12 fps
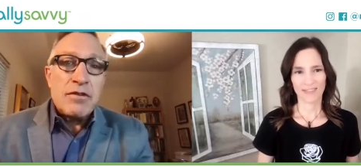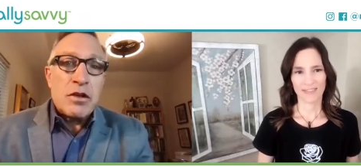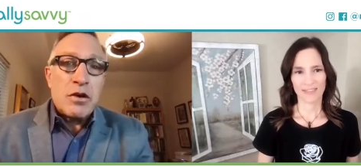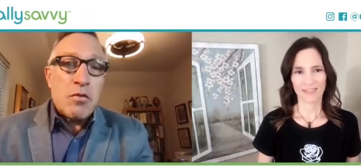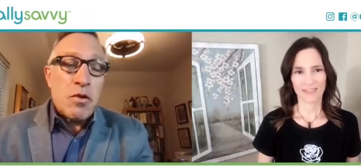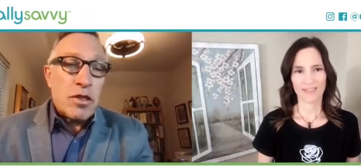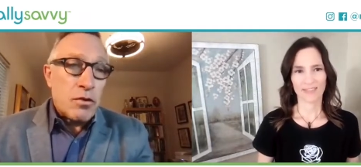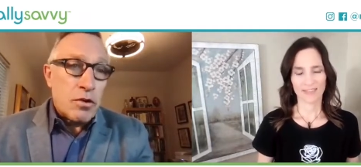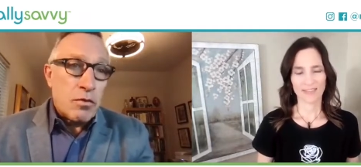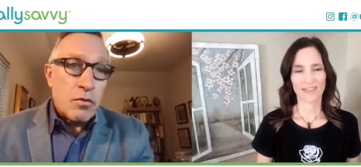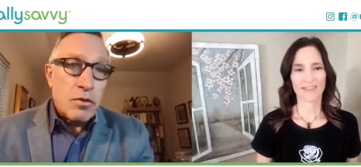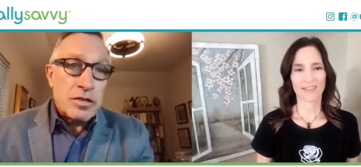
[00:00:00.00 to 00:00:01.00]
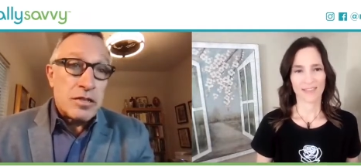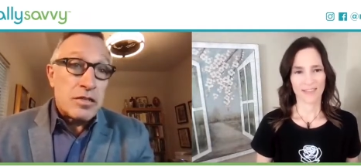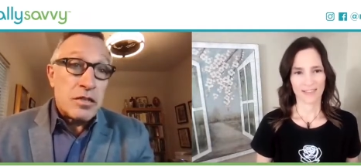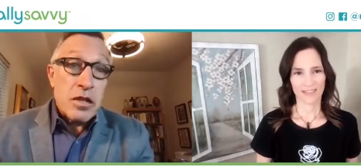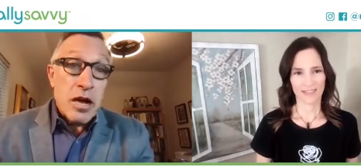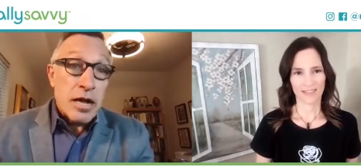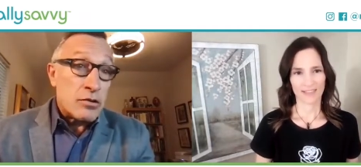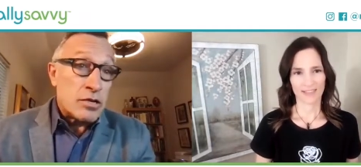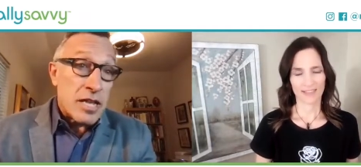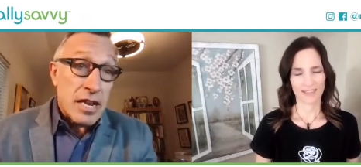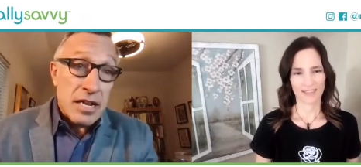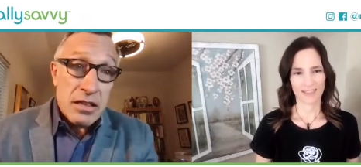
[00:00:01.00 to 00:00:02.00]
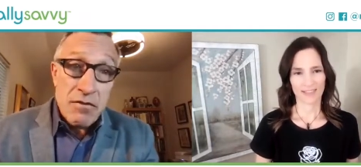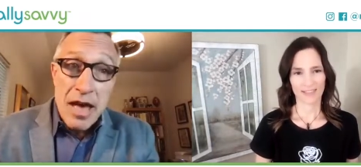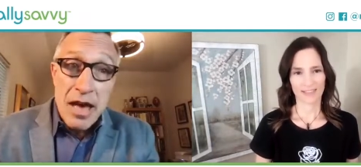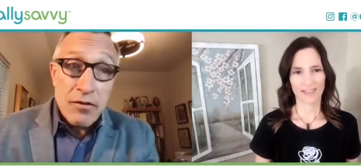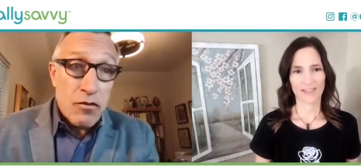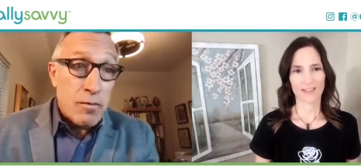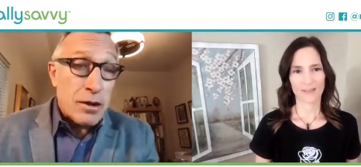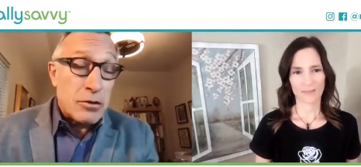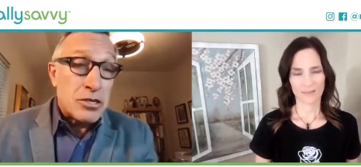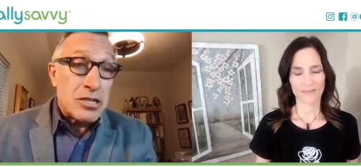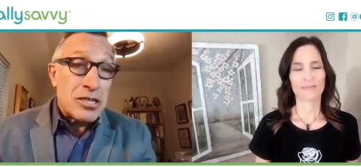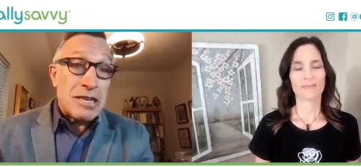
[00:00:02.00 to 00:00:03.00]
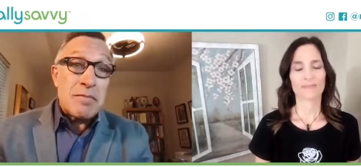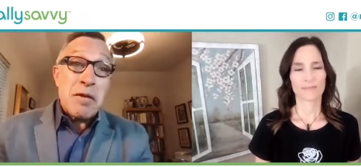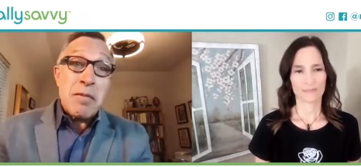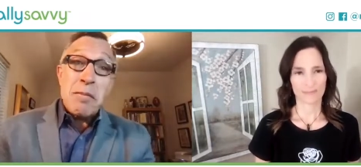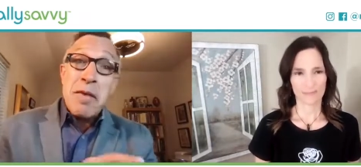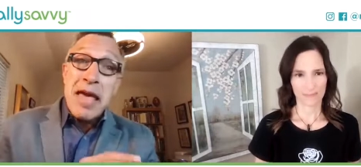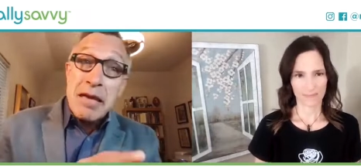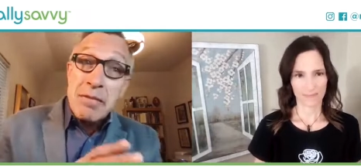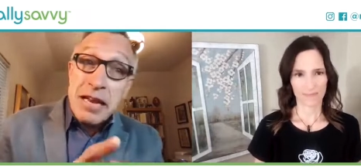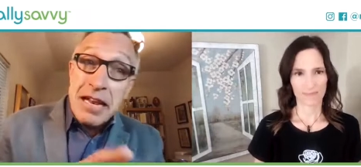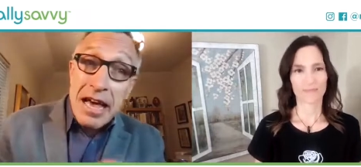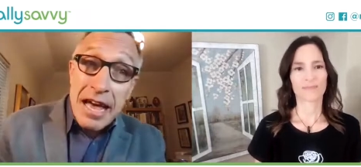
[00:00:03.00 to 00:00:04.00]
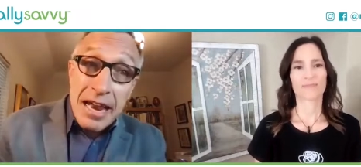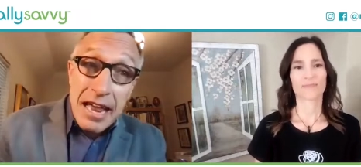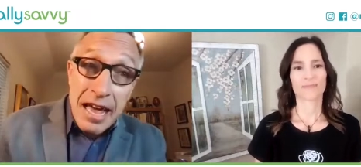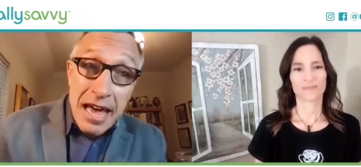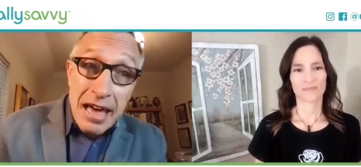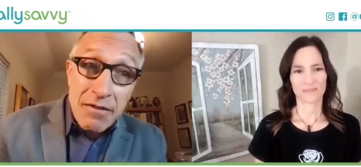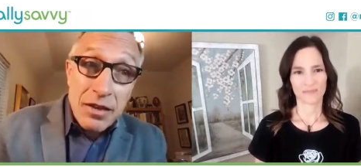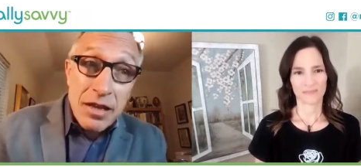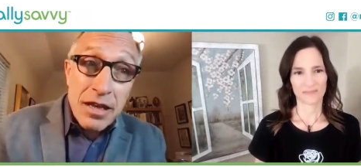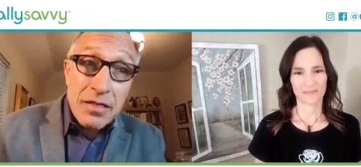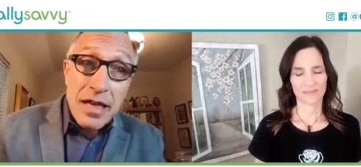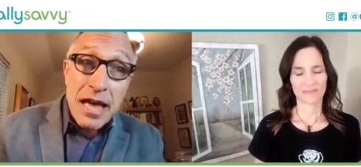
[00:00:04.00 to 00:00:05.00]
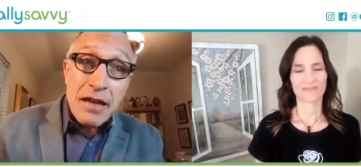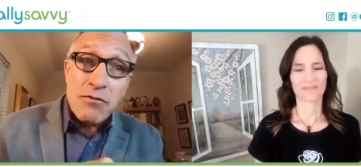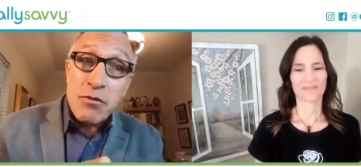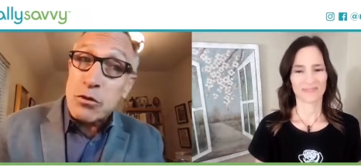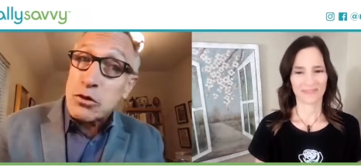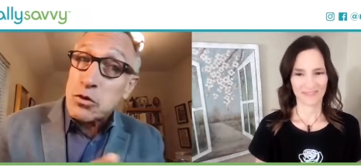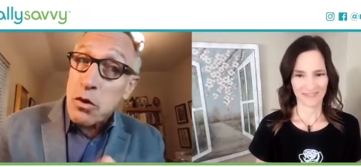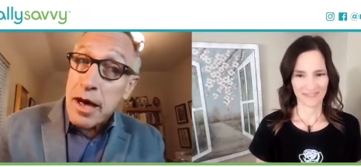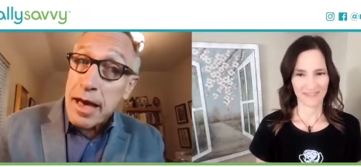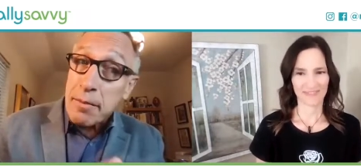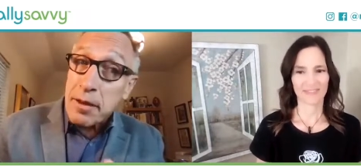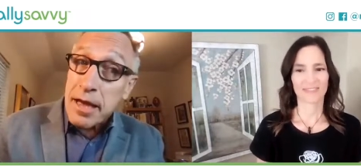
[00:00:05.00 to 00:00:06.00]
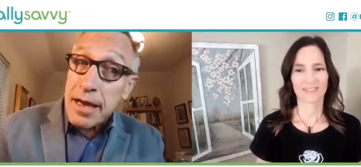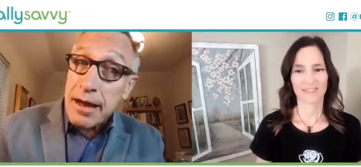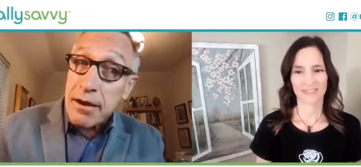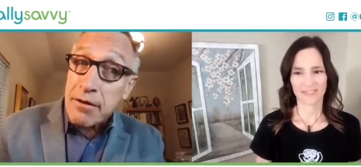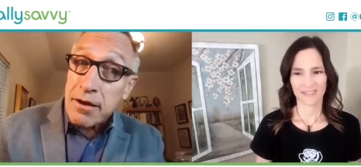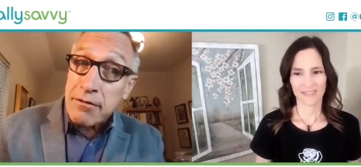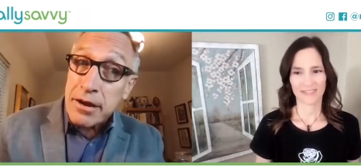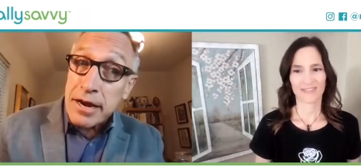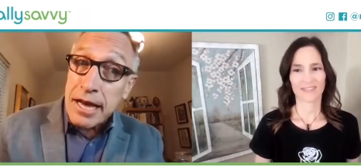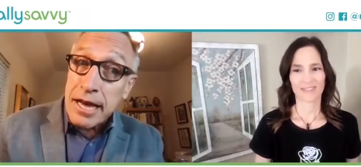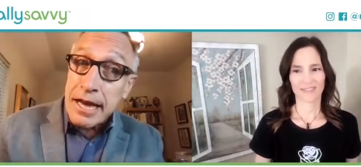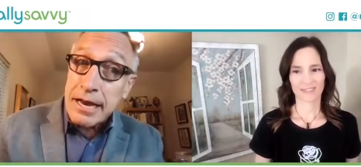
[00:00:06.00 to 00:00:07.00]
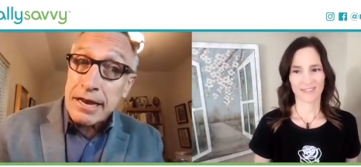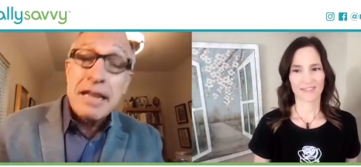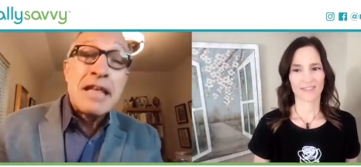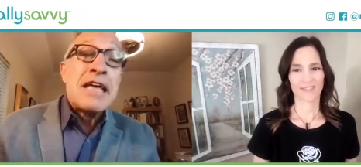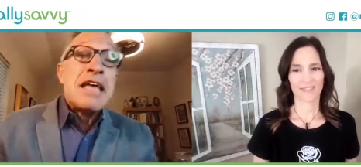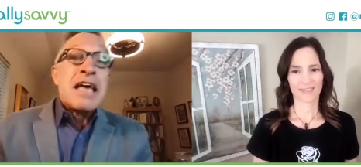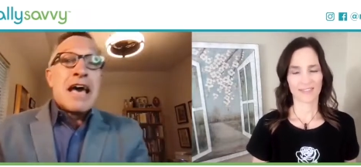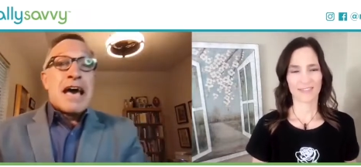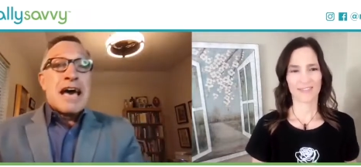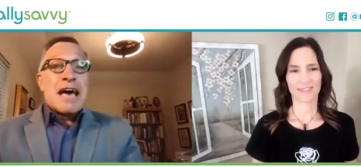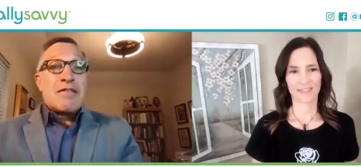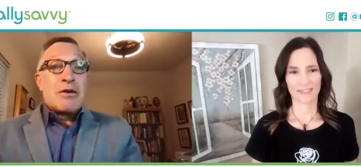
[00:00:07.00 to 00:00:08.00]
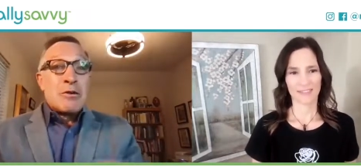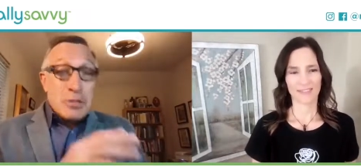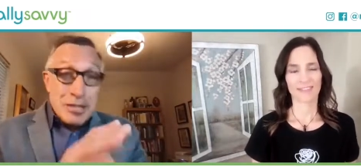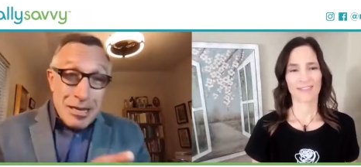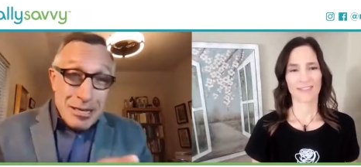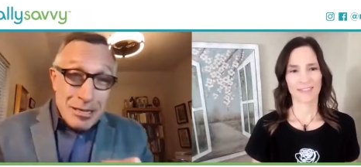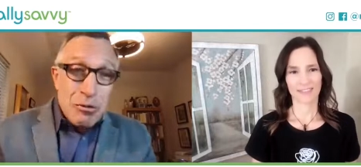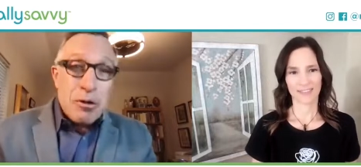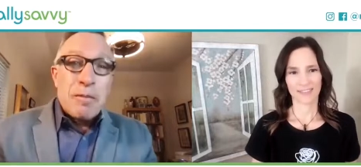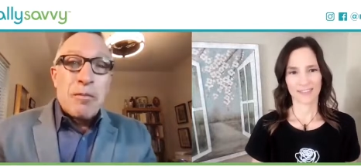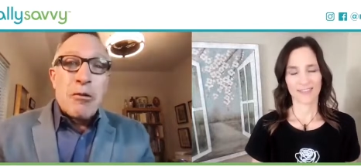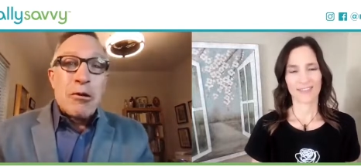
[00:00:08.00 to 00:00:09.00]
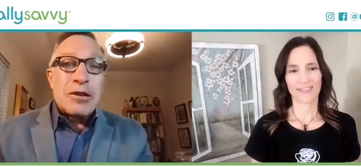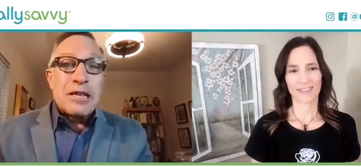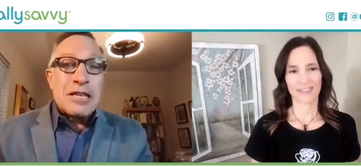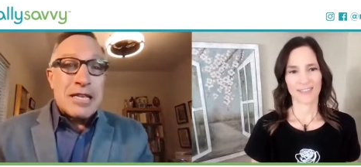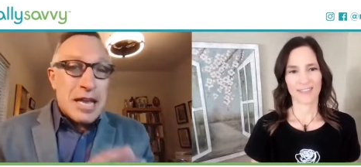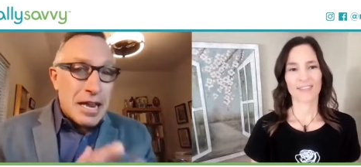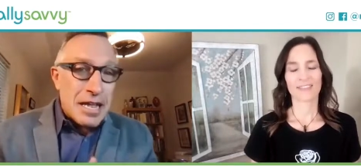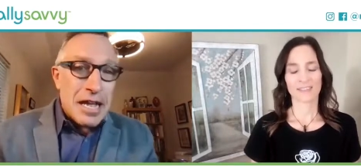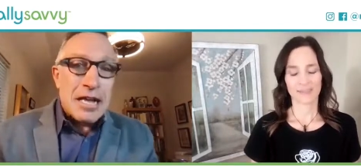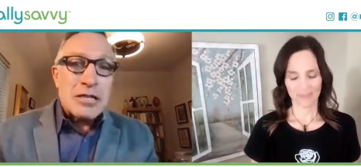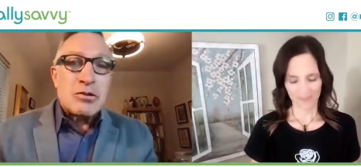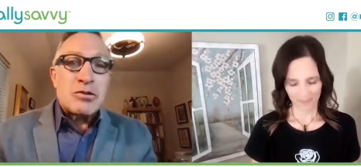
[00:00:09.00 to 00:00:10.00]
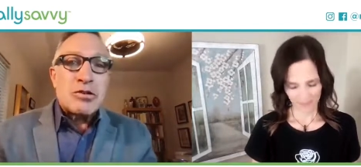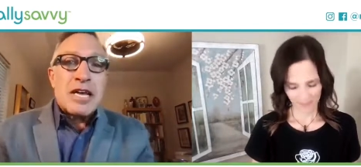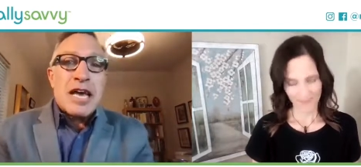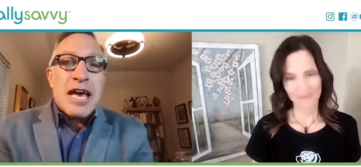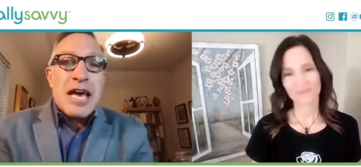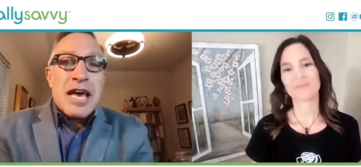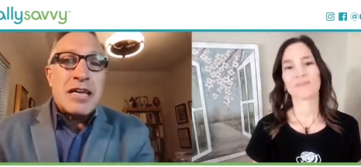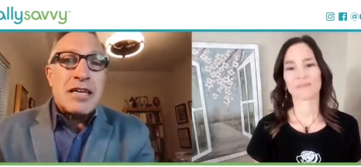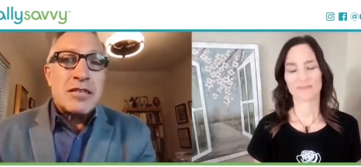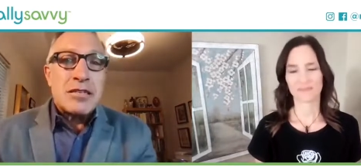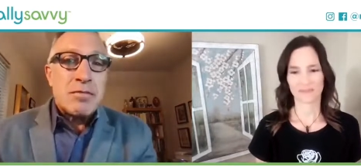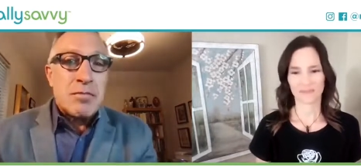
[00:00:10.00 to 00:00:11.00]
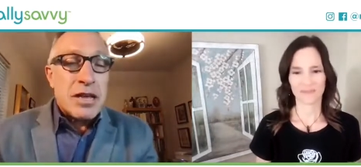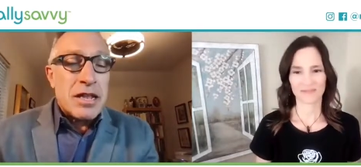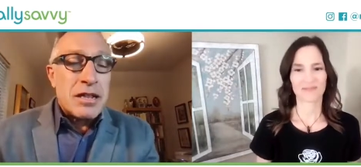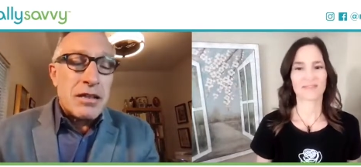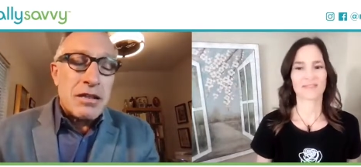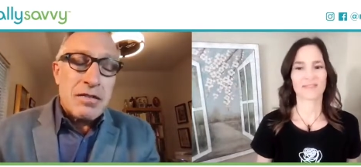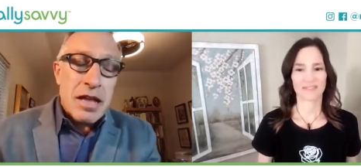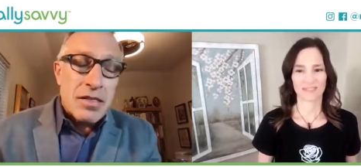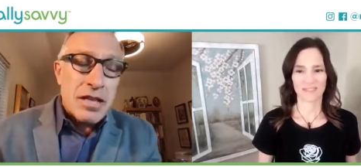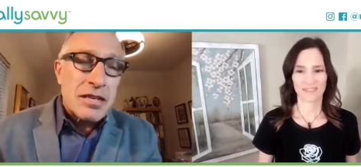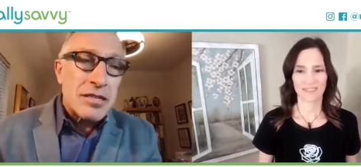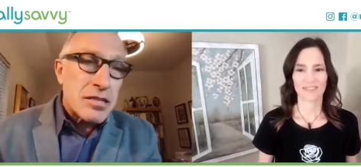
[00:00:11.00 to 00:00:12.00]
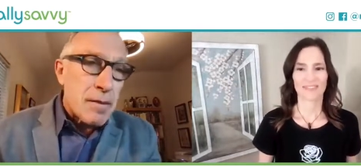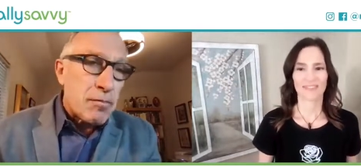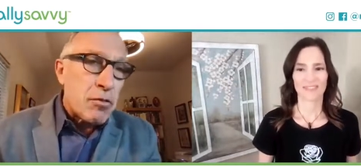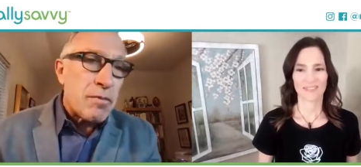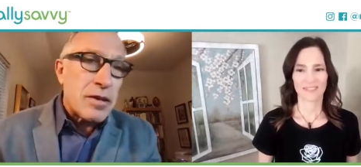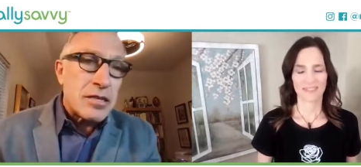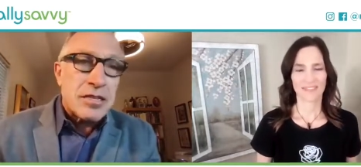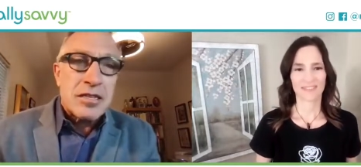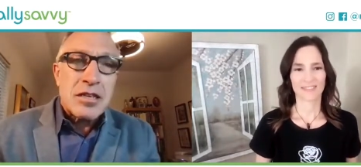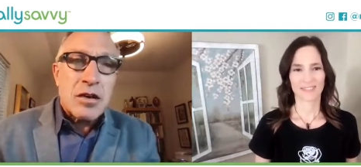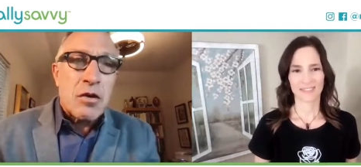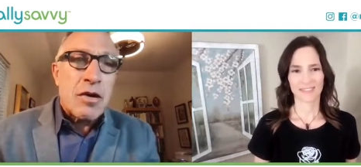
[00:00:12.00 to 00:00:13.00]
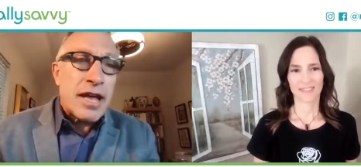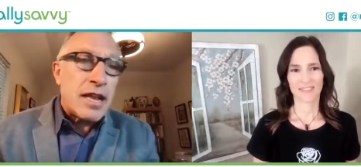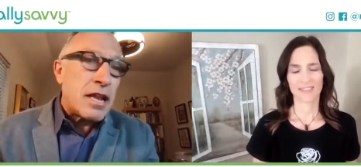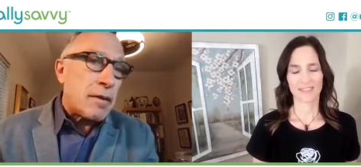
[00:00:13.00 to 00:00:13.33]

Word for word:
Speaker 1: You know, whether it was understanding the value of better sleep, maybe not having that virtual happy hour every night. Uh, those things were important, getting exercise, but I think supplements still end up